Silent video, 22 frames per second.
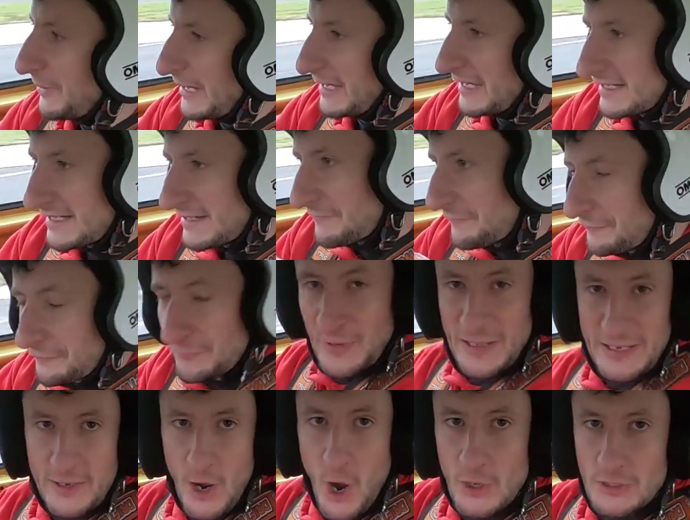I didn't
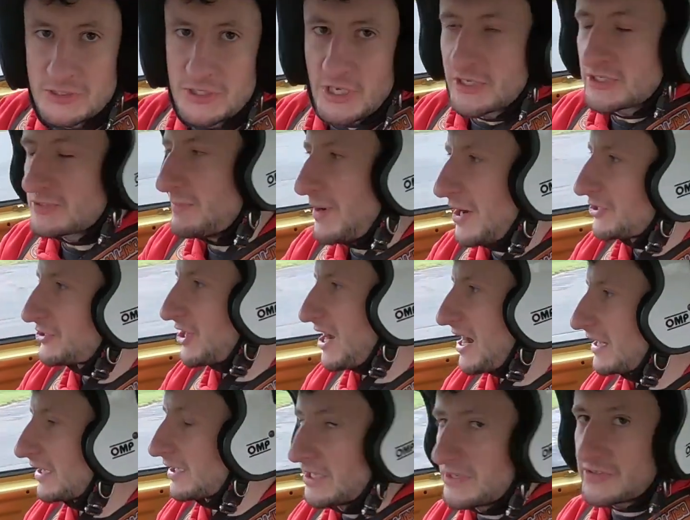flick onto as much
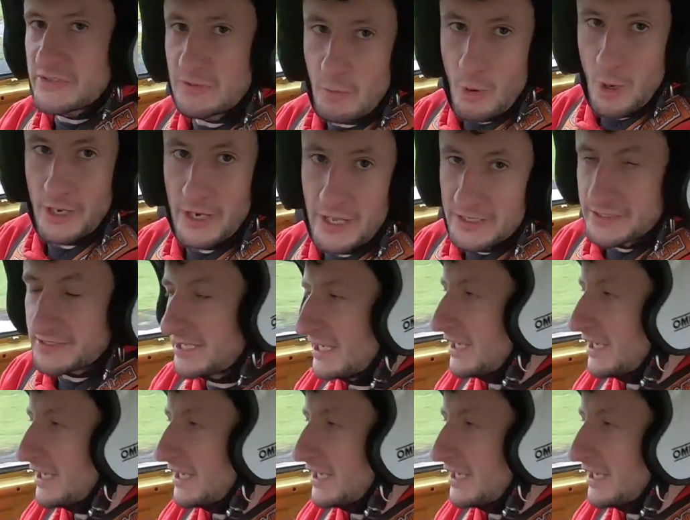angle as I wanted.